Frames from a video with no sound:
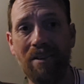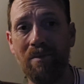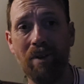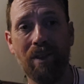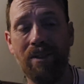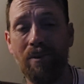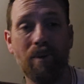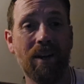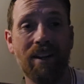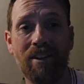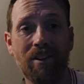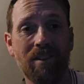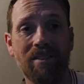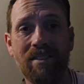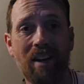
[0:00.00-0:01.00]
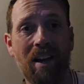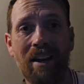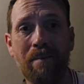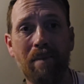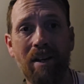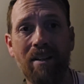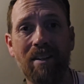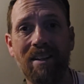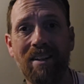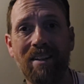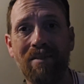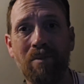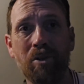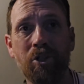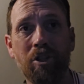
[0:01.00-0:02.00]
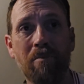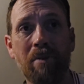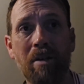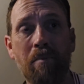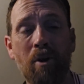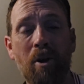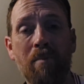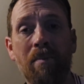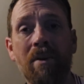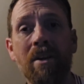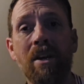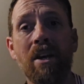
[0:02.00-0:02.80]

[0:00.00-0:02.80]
and with a regular time, it shouldn't be a problem.